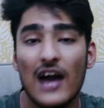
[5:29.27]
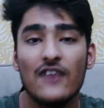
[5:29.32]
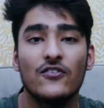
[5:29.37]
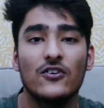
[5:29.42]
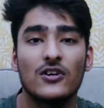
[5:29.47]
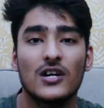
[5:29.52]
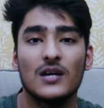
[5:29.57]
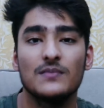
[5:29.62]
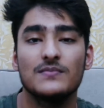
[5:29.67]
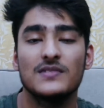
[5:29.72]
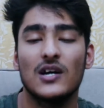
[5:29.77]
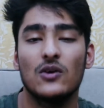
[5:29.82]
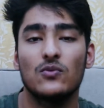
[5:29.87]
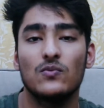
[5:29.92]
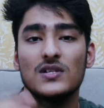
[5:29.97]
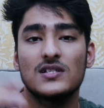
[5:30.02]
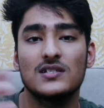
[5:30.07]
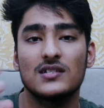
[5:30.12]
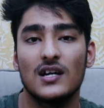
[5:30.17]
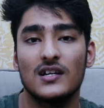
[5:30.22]
iPhone comes
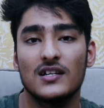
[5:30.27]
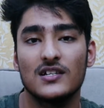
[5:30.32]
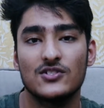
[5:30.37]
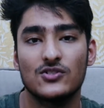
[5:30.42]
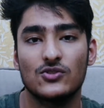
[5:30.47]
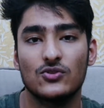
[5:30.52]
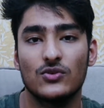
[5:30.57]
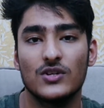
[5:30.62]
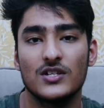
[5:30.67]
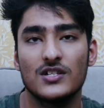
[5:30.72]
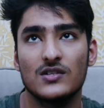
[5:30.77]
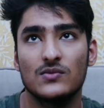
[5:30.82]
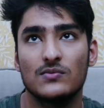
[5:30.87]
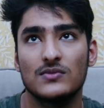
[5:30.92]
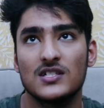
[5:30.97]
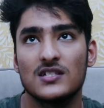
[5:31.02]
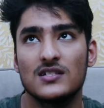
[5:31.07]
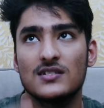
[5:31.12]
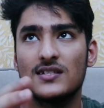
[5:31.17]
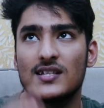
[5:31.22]
out with certain storages,
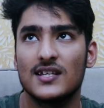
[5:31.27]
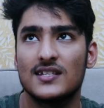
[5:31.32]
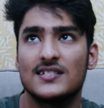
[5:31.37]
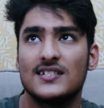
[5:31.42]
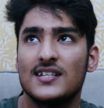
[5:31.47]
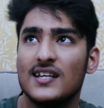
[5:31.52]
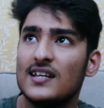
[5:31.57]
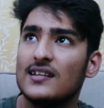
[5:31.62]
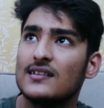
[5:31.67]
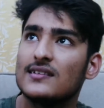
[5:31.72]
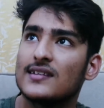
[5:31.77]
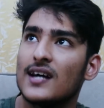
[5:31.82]
which is sixteen,